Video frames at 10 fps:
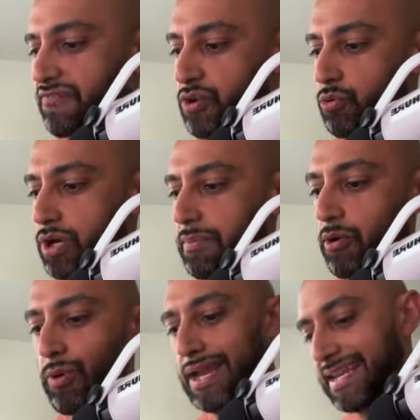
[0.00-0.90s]
if you're worried
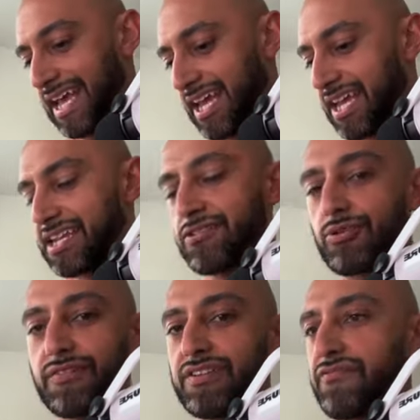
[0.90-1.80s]
about weight gain,
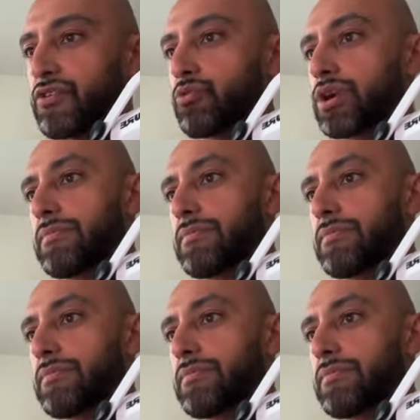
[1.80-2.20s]
or even if you're